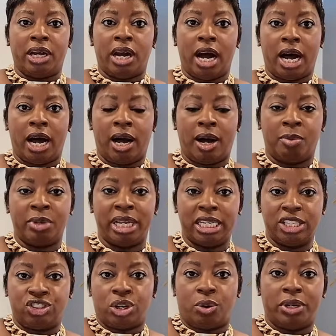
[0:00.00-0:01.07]
and
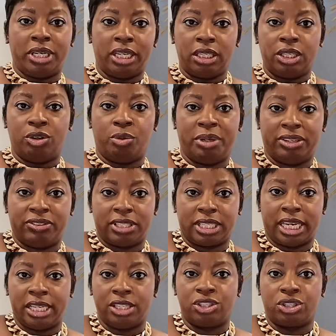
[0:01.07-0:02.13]
it's showing a little bit of
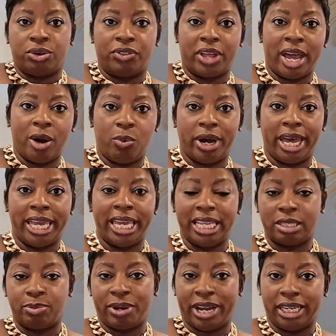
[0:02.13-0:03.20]
skin, so that way
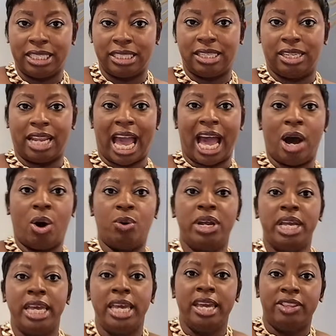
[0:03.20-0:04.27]
it's balancing
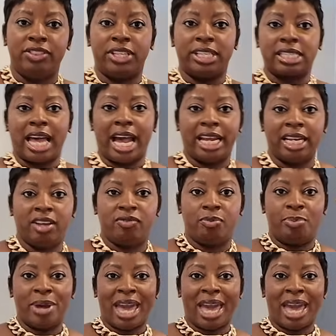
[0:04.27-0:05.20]
out this kind of